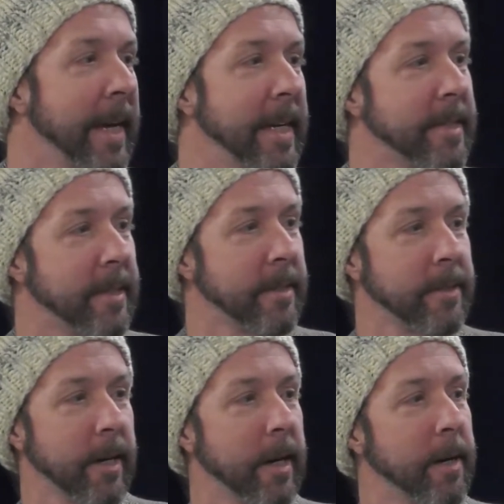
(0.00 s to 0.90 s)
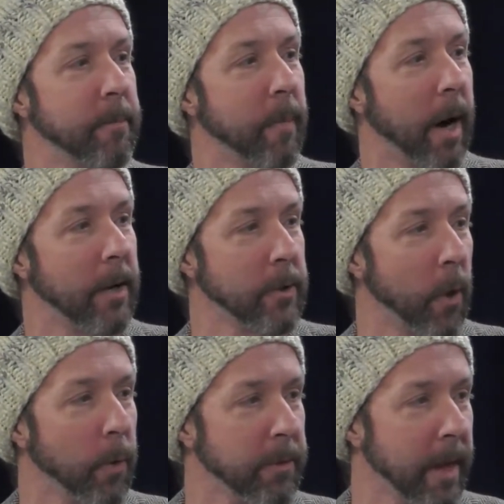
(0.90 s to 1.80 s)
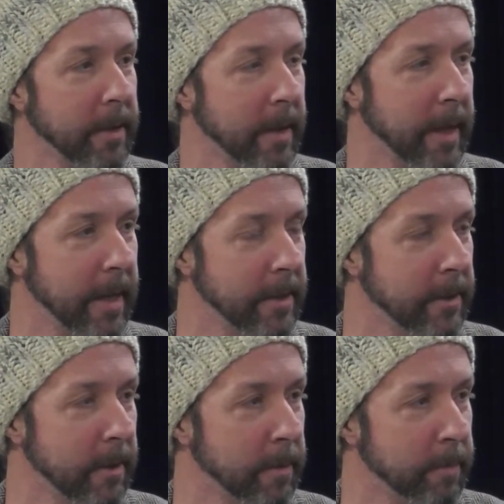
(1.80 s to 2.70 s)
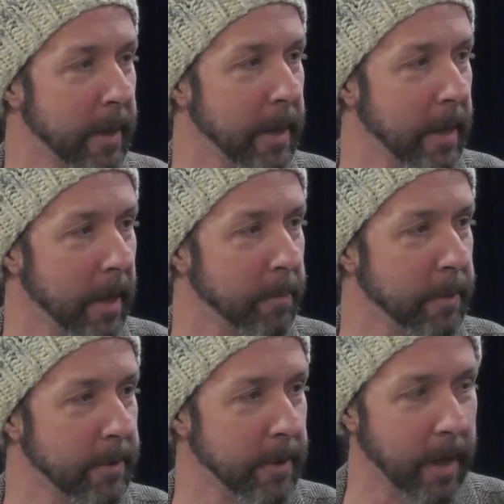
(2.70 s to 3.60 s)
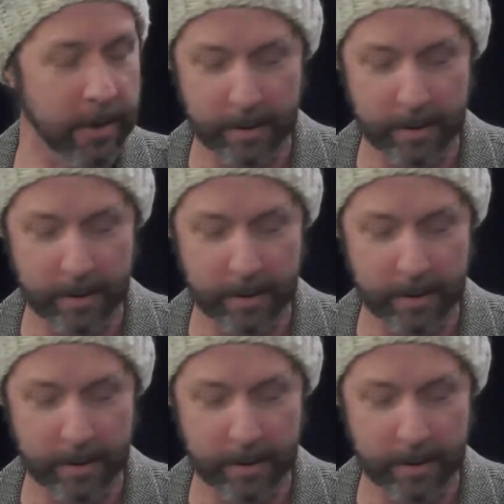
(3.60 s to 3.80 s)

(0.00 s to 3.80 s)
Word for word: Is this a mild oath that the kids are picking up? Yeah, Is well, that... all the